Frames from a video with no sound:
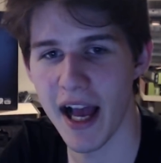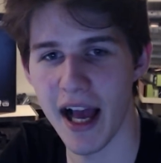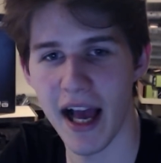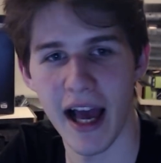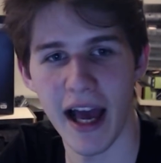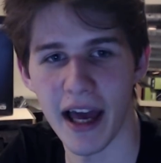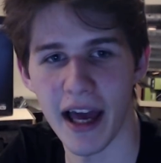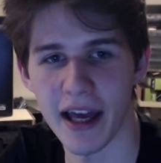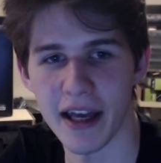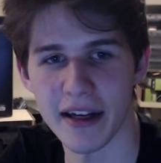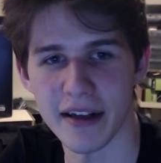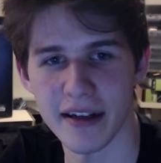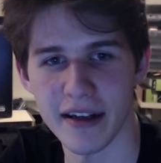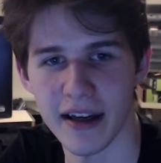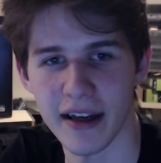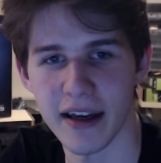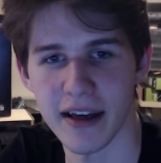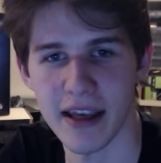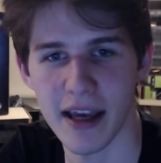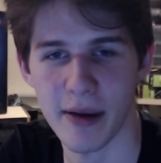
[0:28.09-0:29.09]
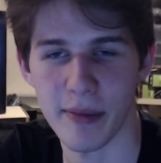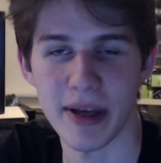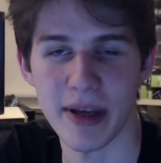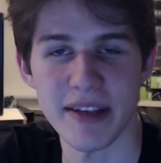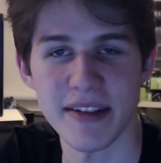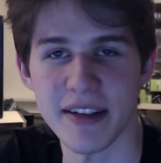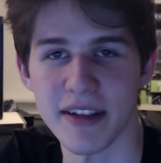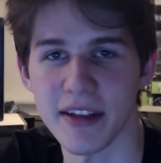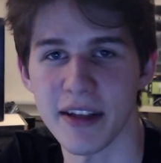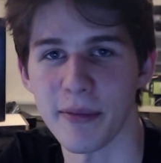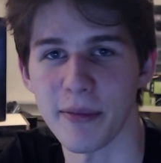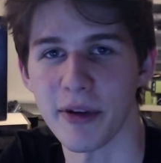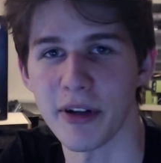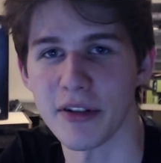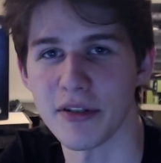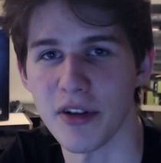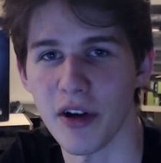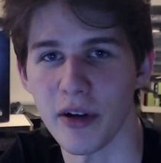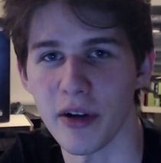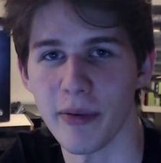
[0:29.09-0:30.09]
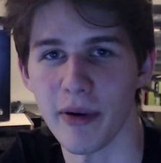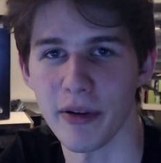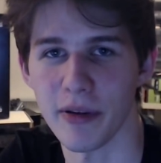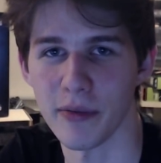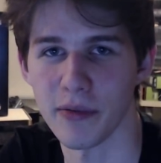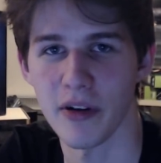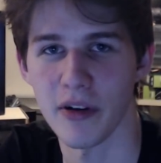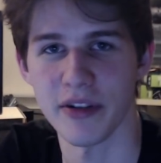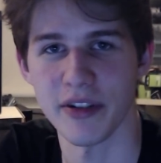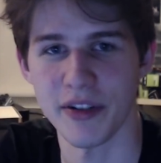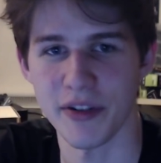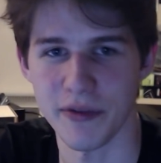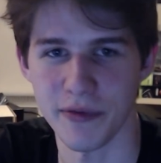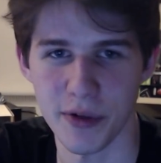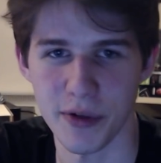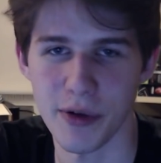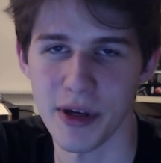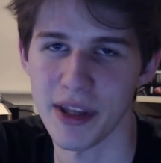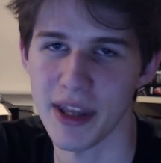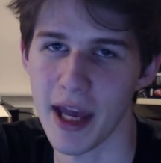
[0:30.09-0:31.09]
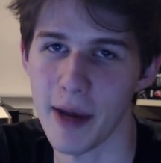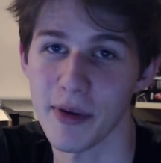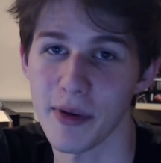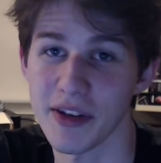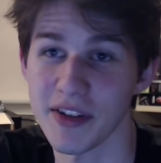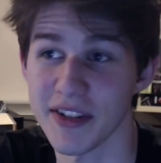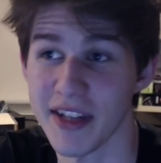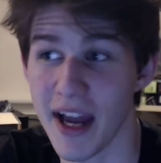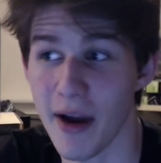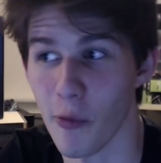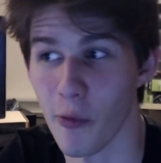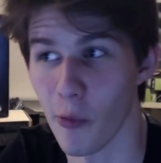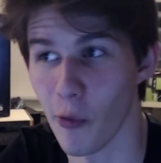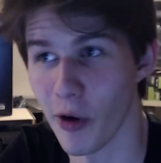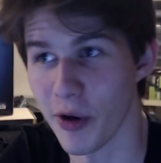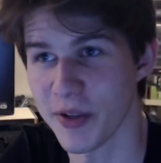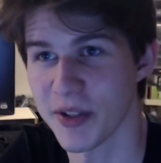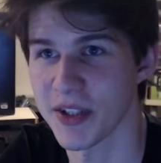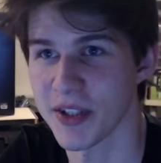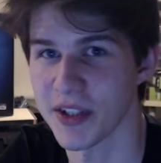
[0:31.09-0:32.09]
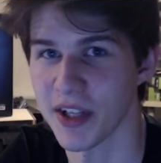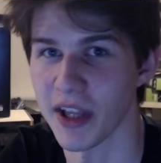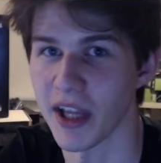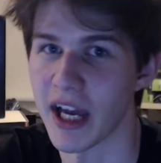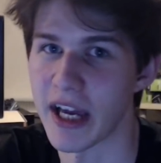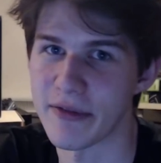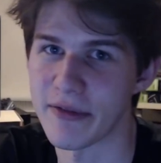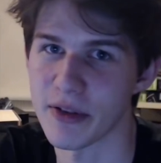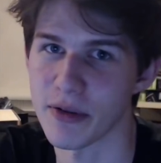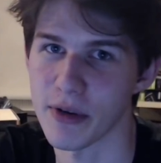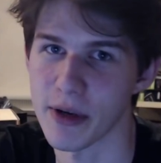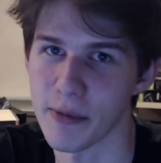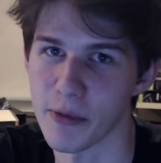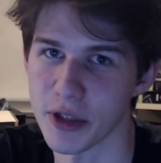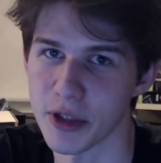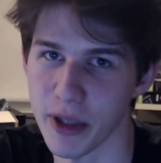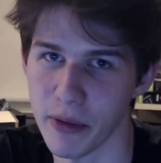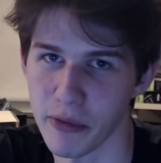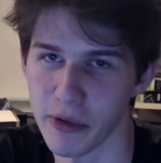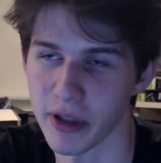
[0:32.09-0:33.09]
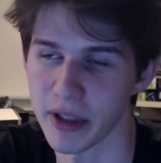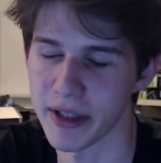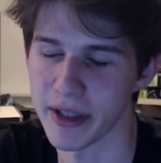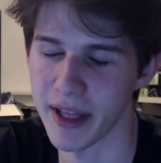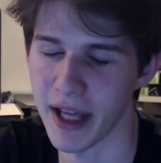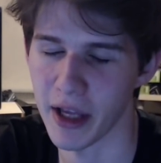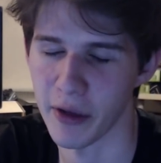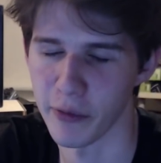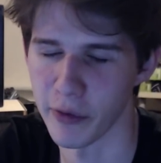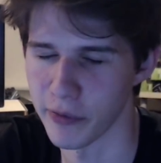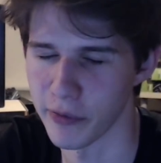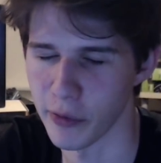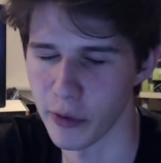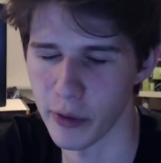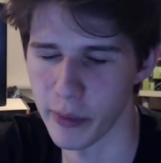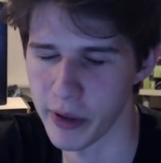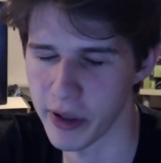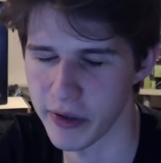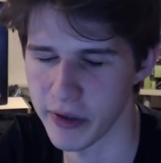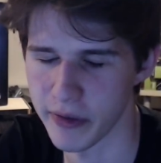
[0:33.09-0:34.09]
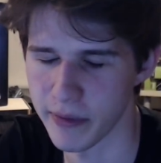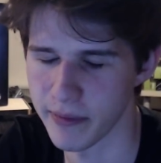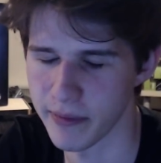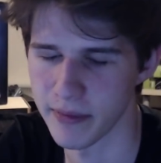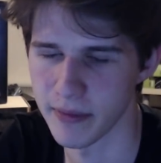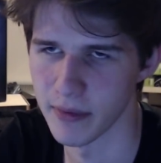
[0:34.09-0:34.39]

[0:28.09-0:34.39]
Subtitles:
And yeah, basically I'm going to talk about the process of doing that because that wasn't a live stream, which I'm really thankful for, because